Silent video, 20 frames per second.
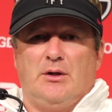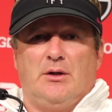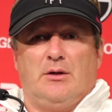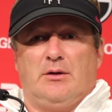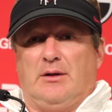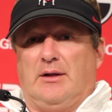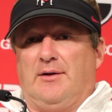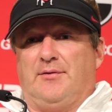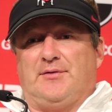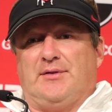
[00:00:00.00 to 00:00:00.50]

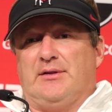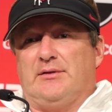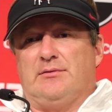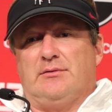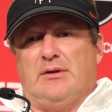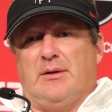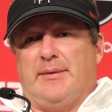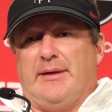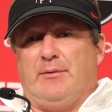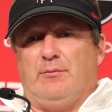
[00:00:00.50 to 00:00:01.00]

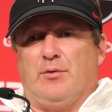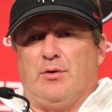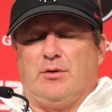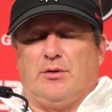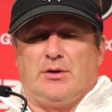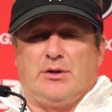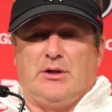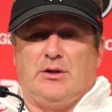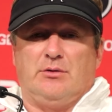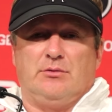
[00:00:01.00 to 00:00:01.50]
Lifting. I mean, we're
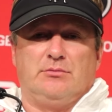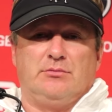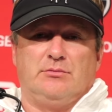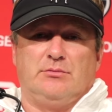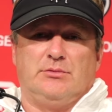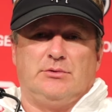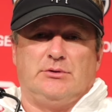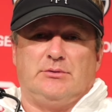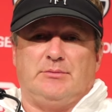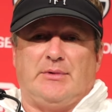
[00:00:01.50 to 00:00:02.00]
going
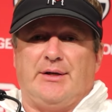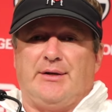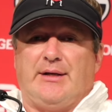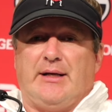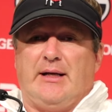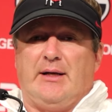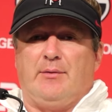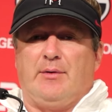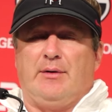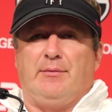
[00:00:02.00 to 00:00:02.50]
to go
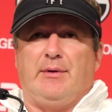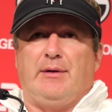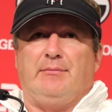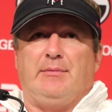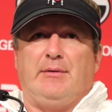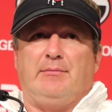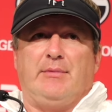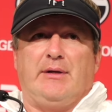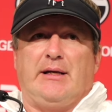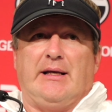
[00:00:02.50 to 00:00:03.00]
Monday.
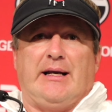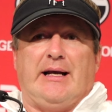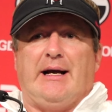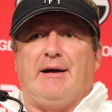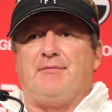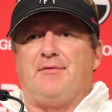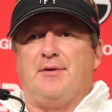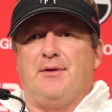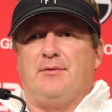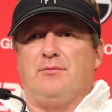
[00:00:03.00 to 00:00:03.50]
We get
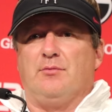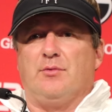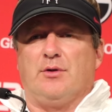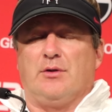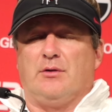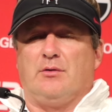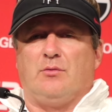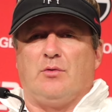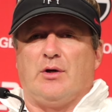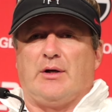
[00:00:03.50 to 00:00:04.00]
after it. We're
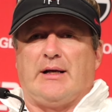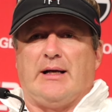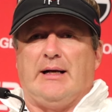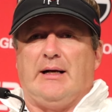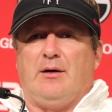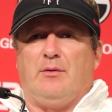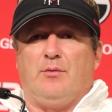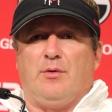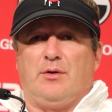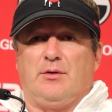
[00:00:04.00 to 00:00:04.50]
going to work
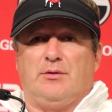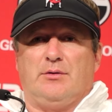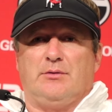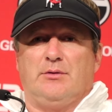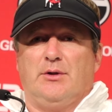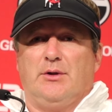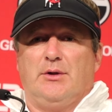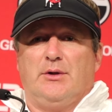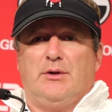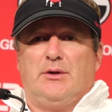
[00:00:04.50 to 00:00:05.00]
out. We're
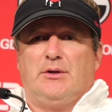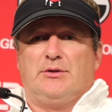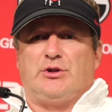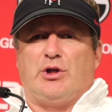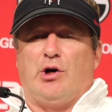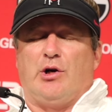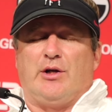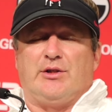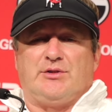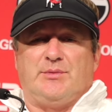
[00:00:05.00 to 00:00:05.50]
going to
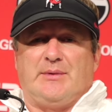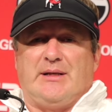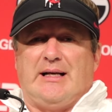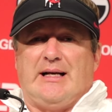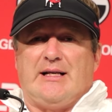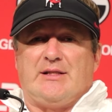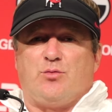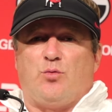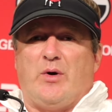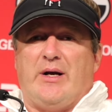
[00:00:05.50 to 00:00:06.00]
target some
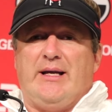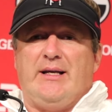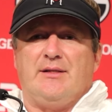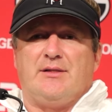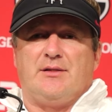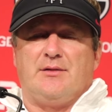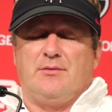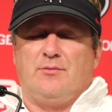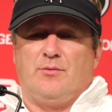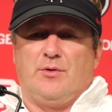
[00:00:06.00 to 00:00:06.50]
guys'
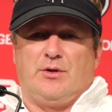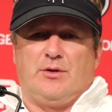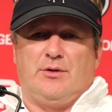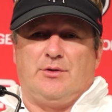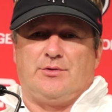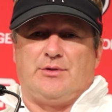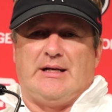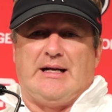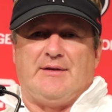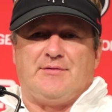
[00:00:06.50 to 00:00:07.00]
weights. We're going
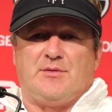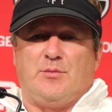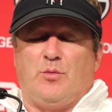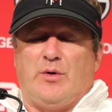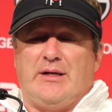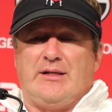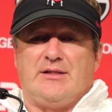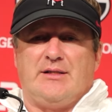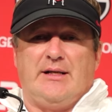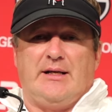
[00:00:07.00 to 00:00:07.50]
to drive some
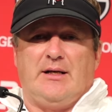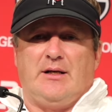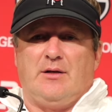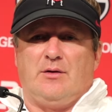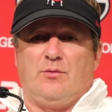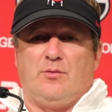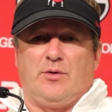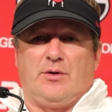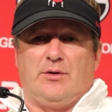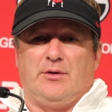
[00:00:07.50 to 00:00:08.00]
weights
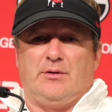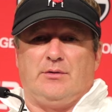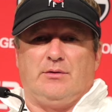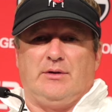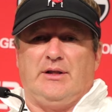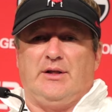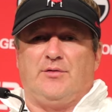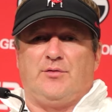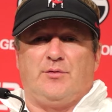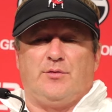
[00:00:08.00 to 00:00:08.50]
down. We're going to
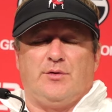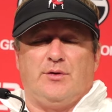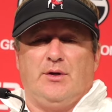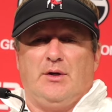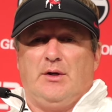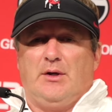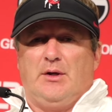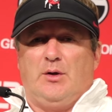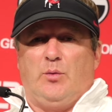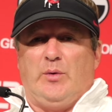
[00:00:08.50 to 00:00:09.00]

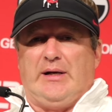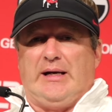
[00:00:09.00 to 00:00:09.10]
lift.